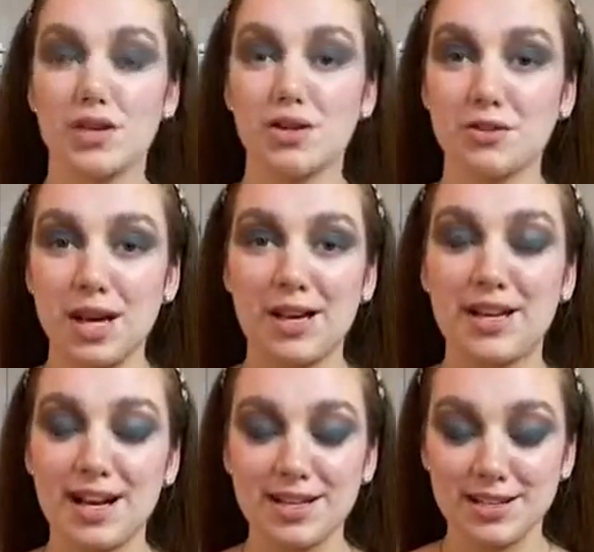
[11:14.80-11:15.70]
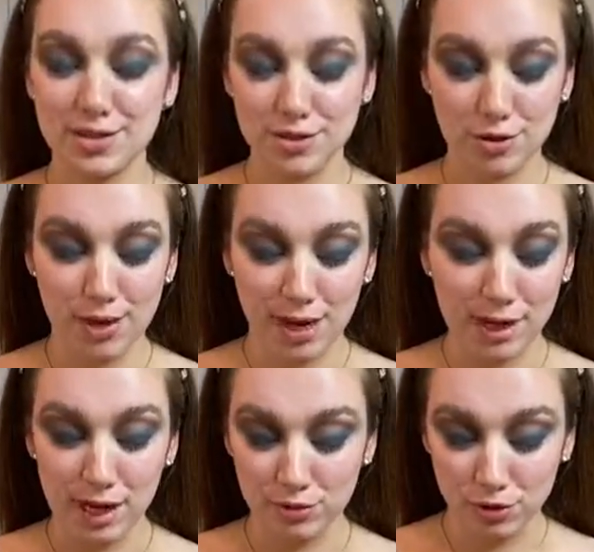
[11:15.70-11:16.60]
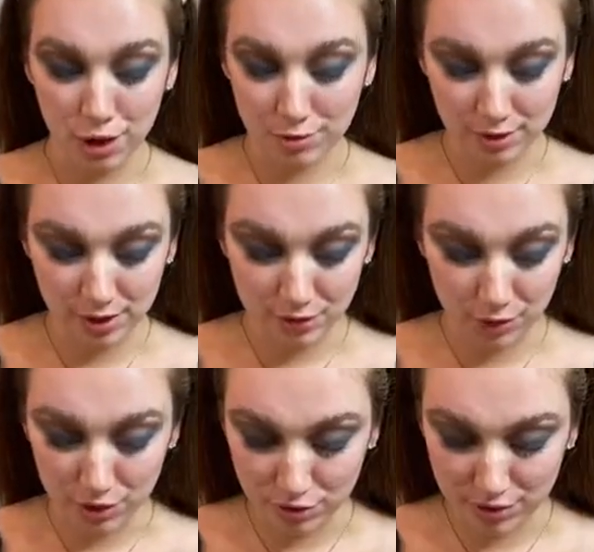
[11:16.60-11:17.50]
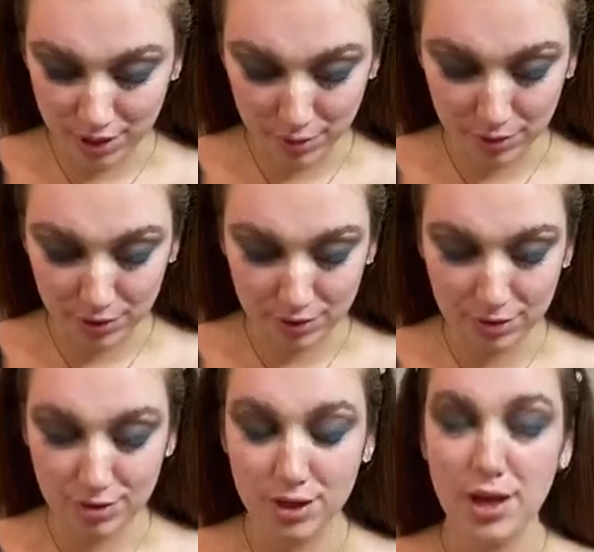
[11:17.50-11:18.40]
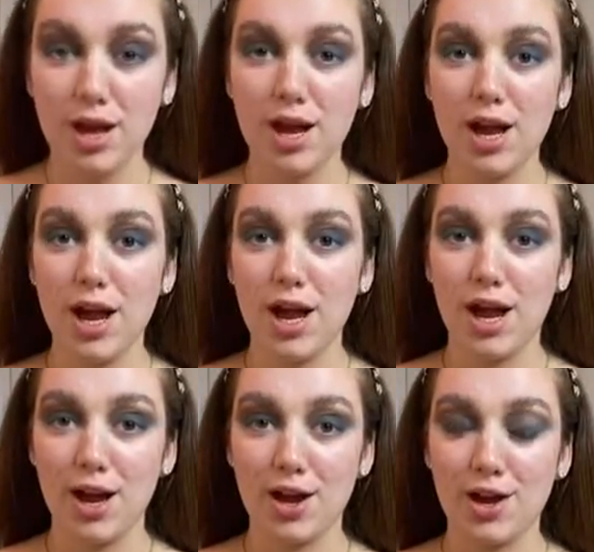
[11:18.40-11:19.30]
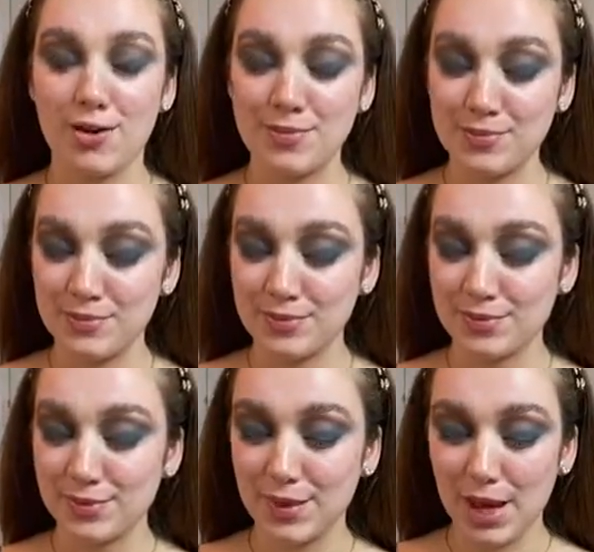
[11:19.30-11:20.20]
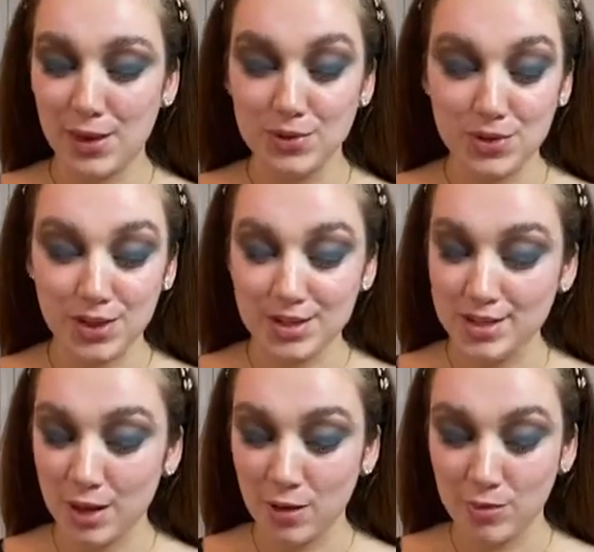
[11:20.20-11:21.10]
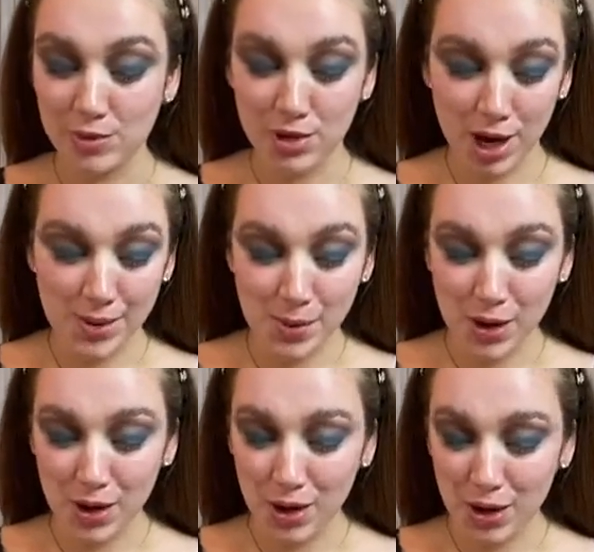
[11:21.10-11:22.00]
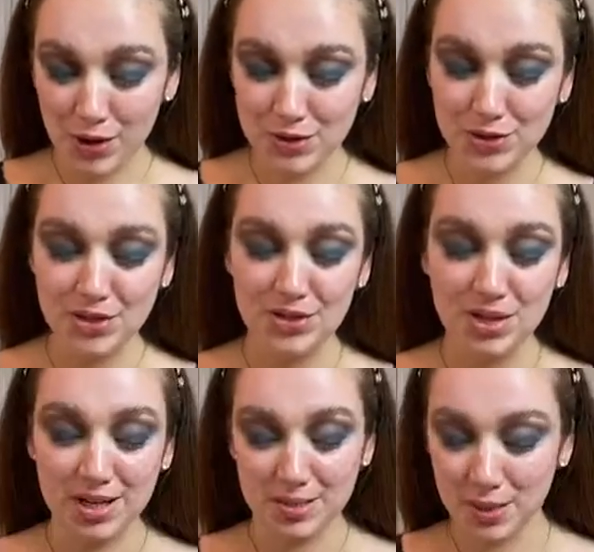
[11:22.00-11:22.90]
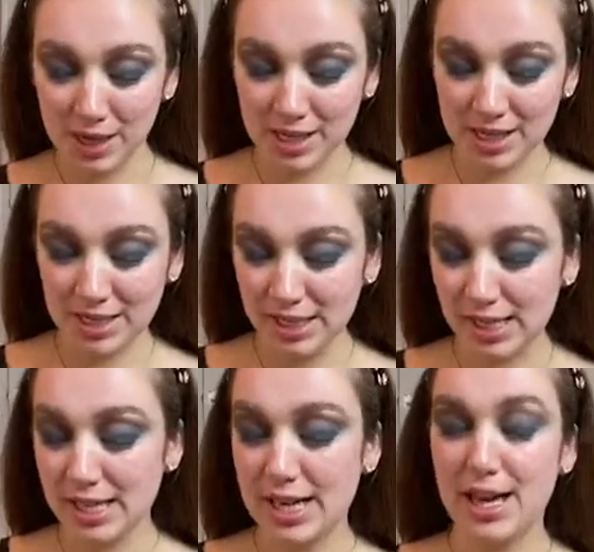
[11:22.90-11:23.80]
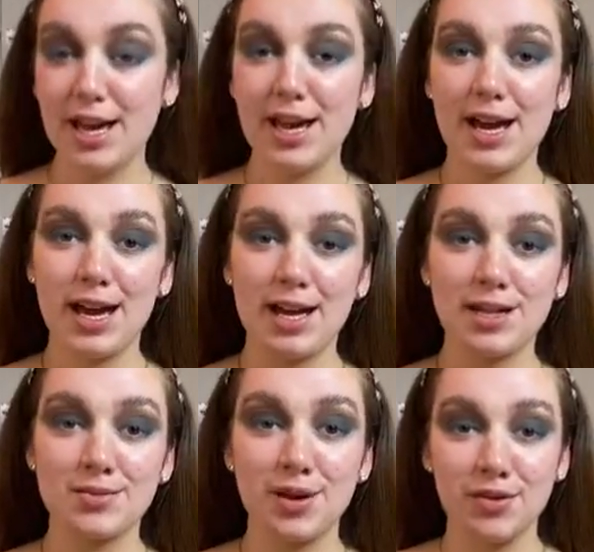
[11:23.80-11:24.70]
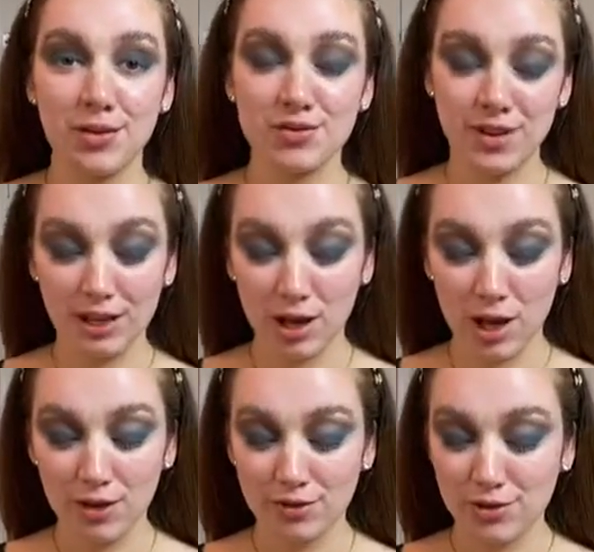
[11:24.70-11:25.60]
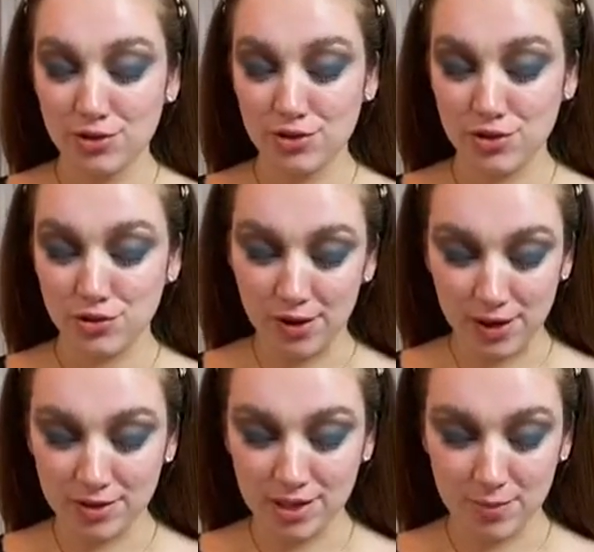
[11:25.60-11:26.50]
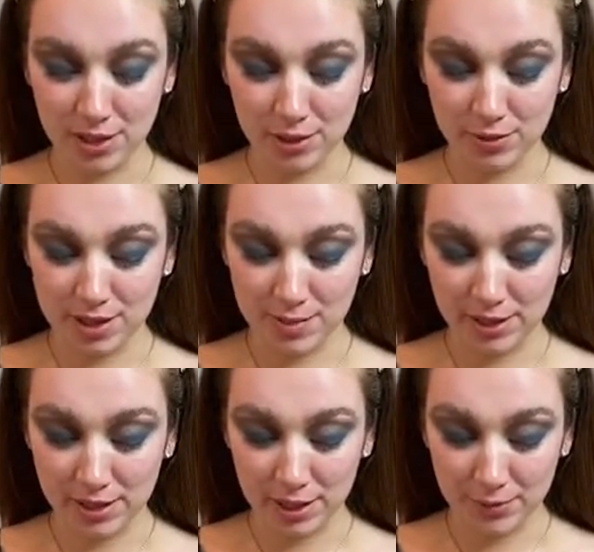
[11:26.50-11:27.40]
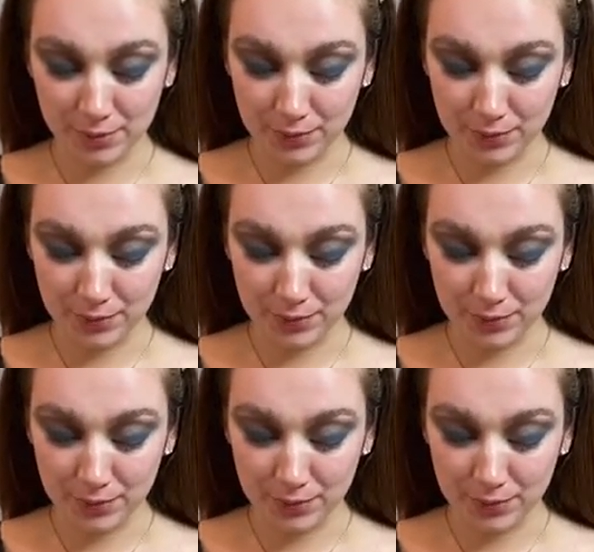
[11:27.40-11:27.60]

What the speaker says: Okay guys, so I cannot believe what has just happened. I was trying to set up the tripod to do the next part, and my phone fell off straight onto the Plouise palette.